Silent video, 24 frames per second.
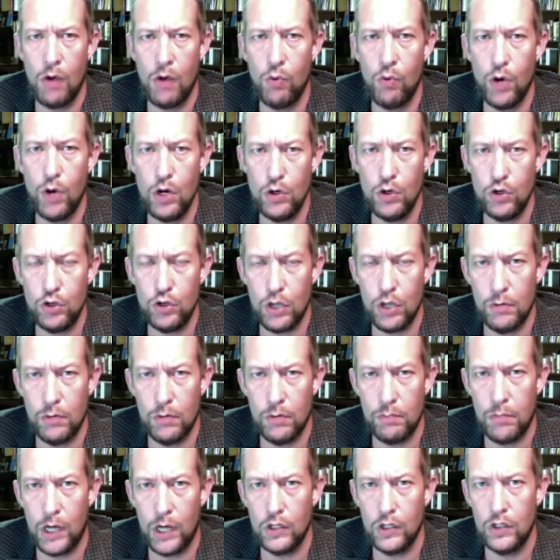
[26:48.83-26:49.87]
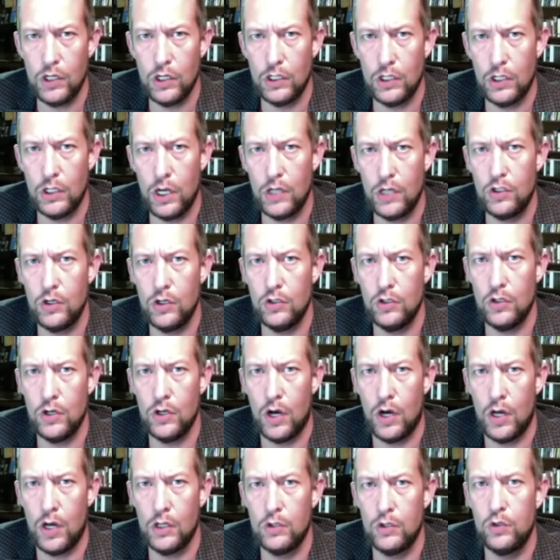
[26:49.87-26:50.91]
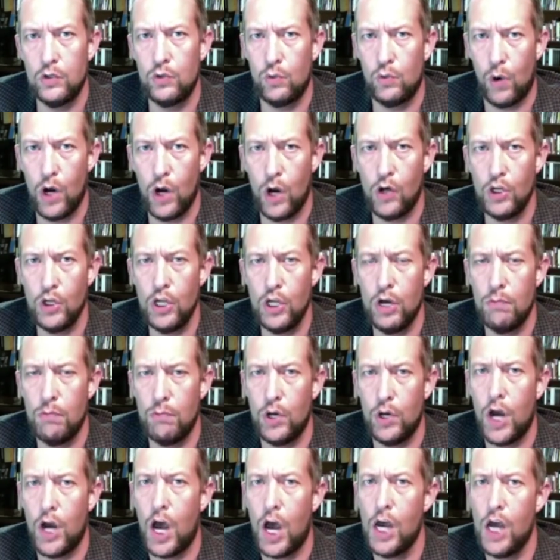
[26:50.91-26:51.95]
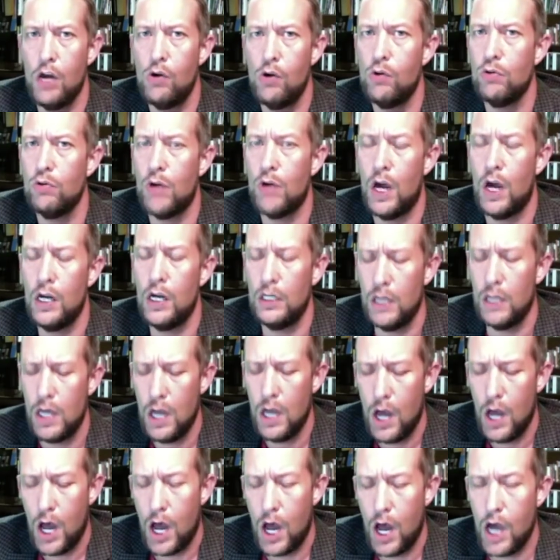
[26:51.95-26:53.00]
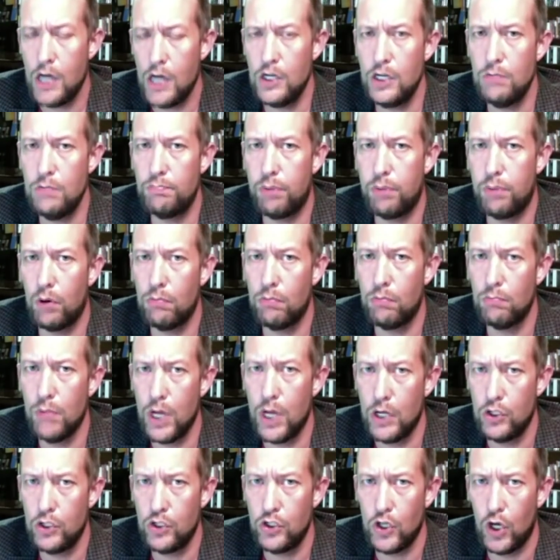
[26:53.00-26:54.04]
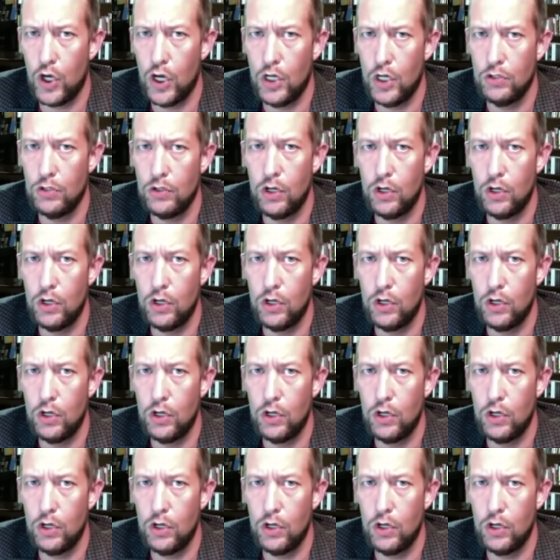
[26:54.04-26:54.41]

I want to do something about the elections in Australia, but I need permission.